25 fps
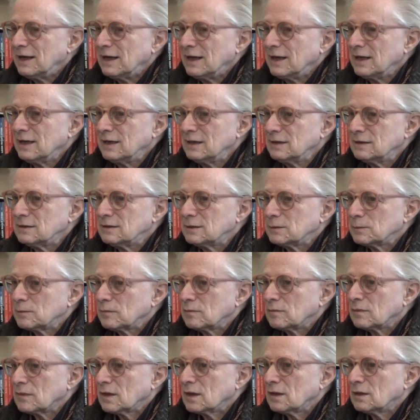And
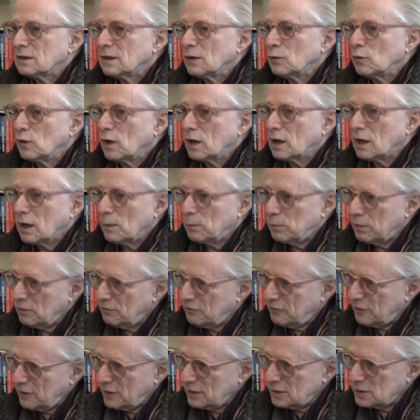there were a couple of
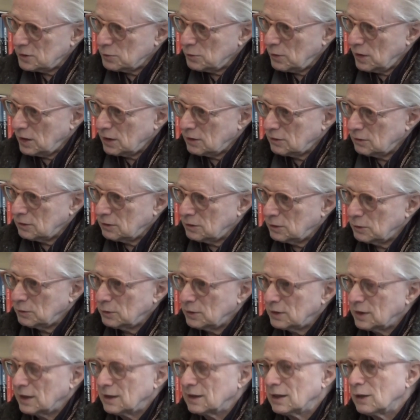friends who I could do
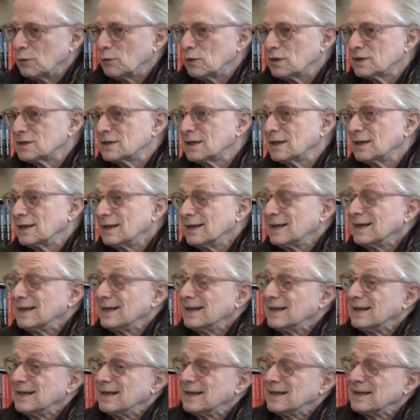it, and there was
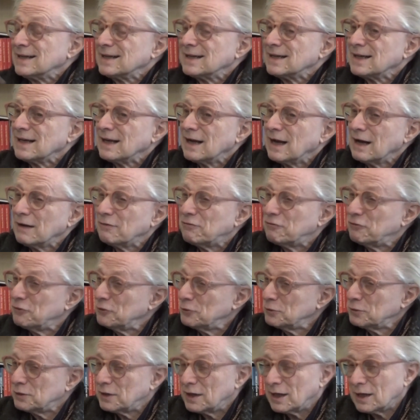a
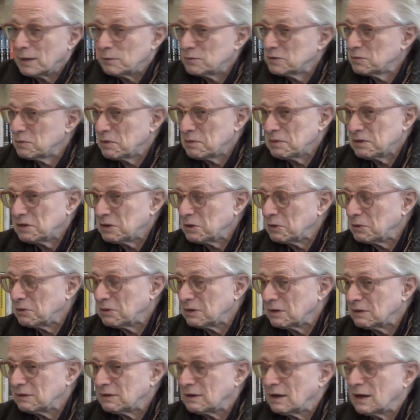few times, maybe
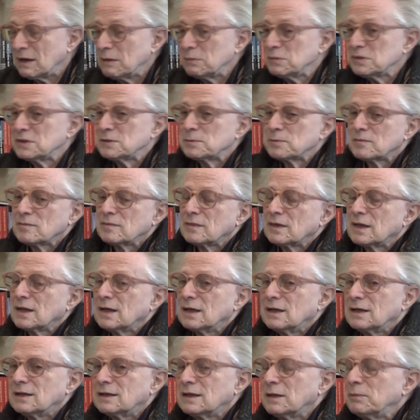2-3 times,
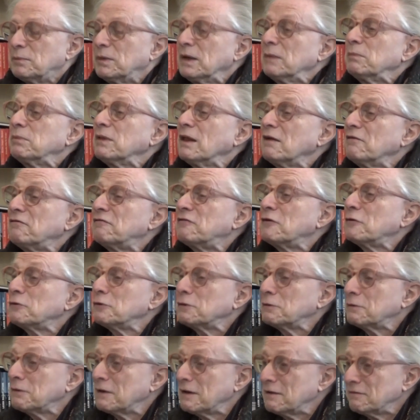the people I
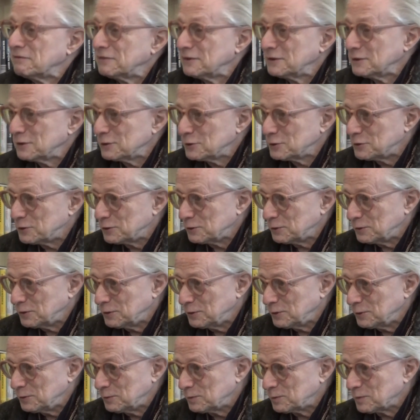photographed in the
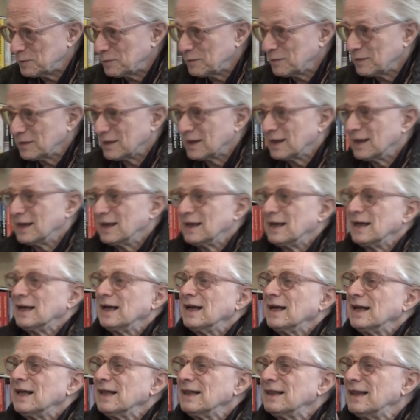studio,
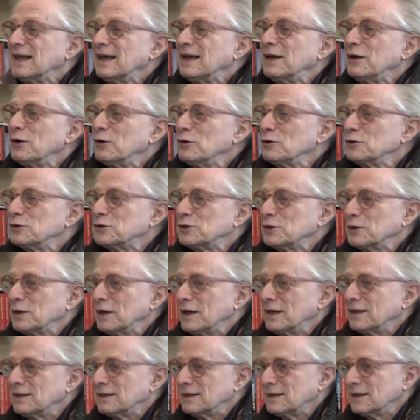they also
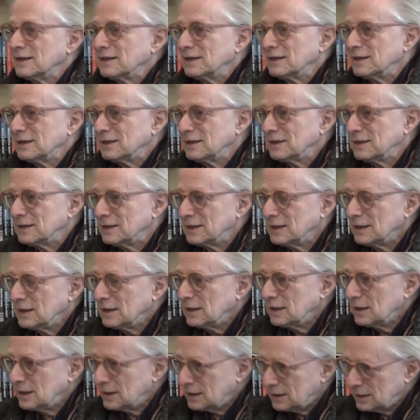had
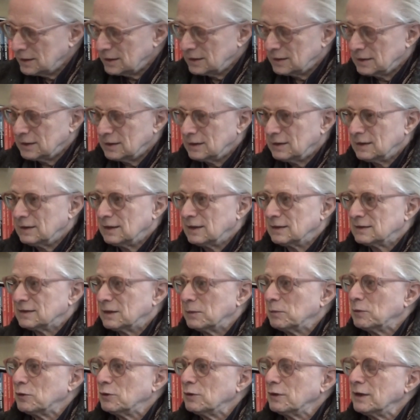
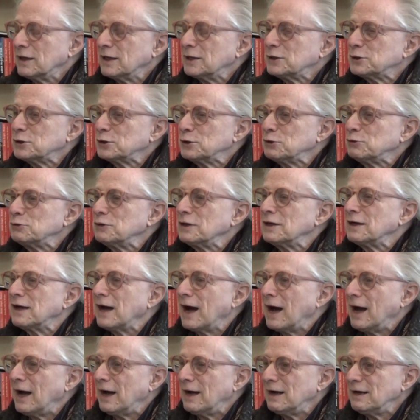some connection to a
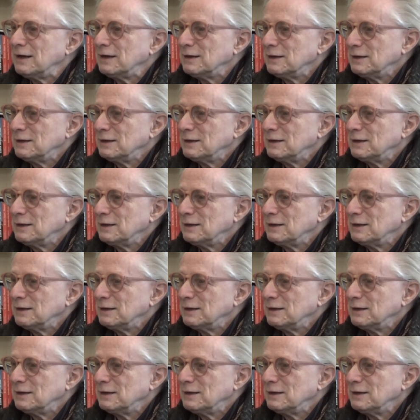guy,